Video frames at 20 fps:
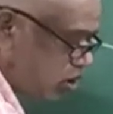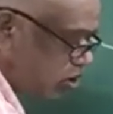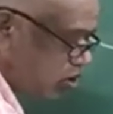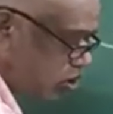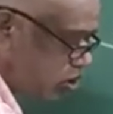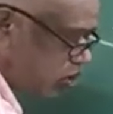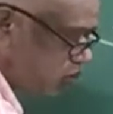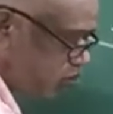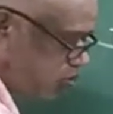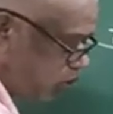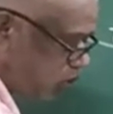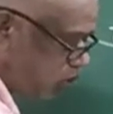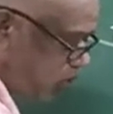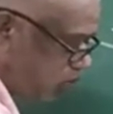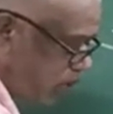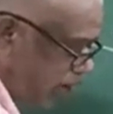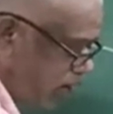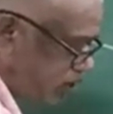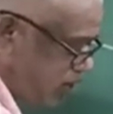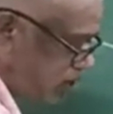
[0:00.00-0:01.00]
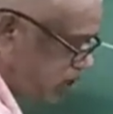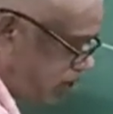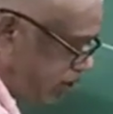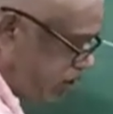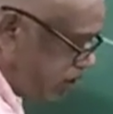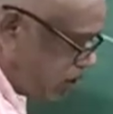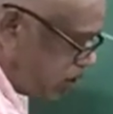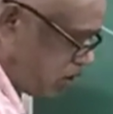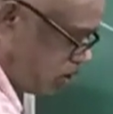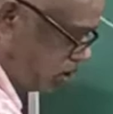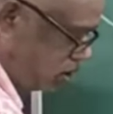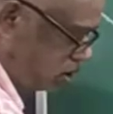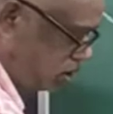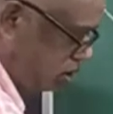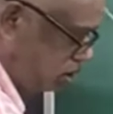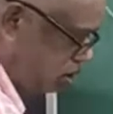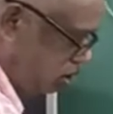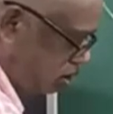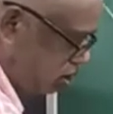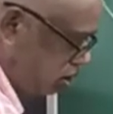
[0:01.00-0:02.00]
spermatid
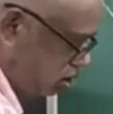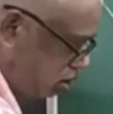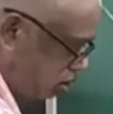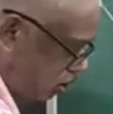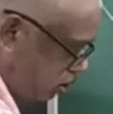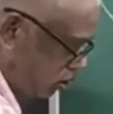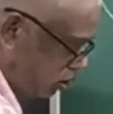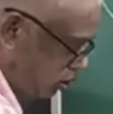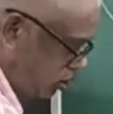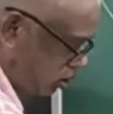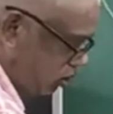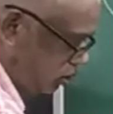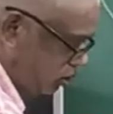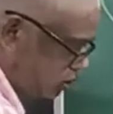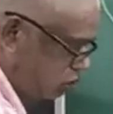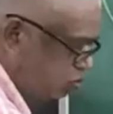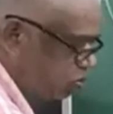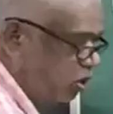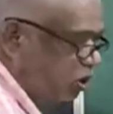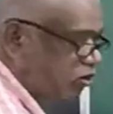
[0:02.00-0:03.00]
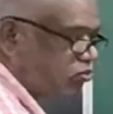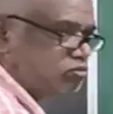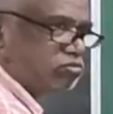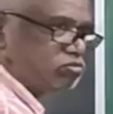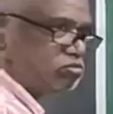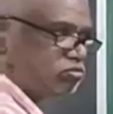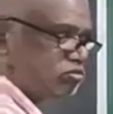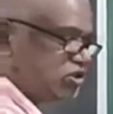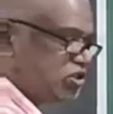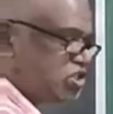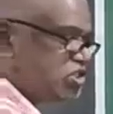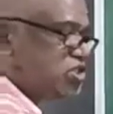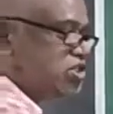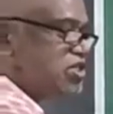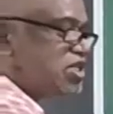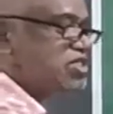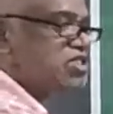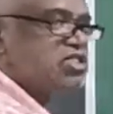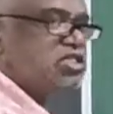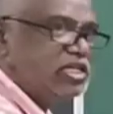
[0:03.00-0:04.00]
sperm. This is
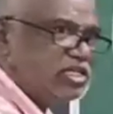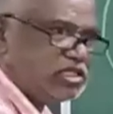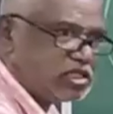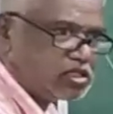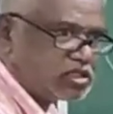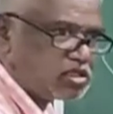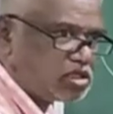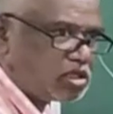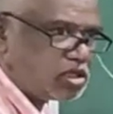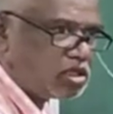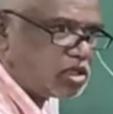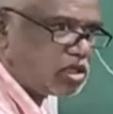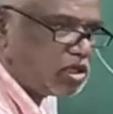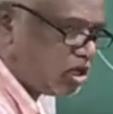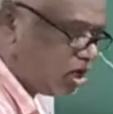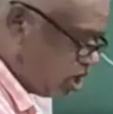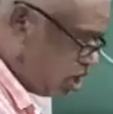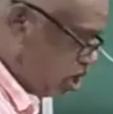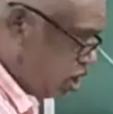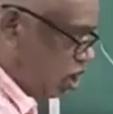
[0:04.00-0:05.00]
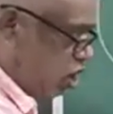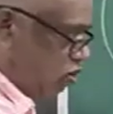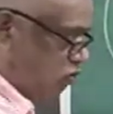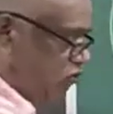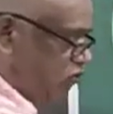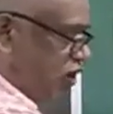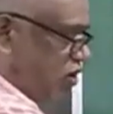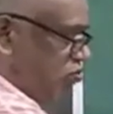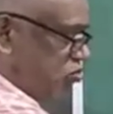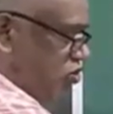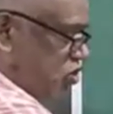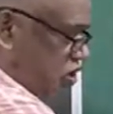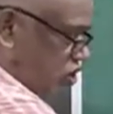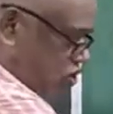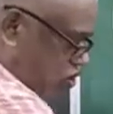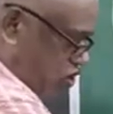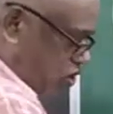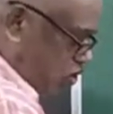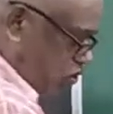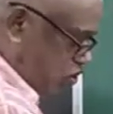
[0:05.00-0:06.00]
the stages. From
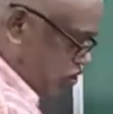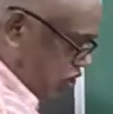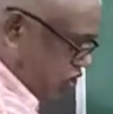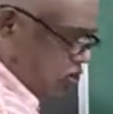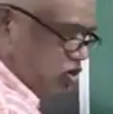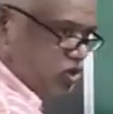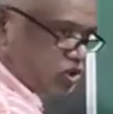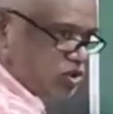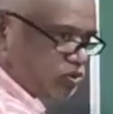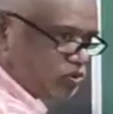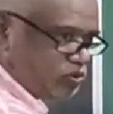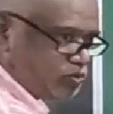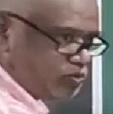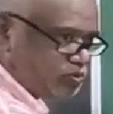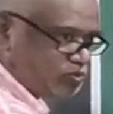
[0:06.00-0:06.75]
this to this,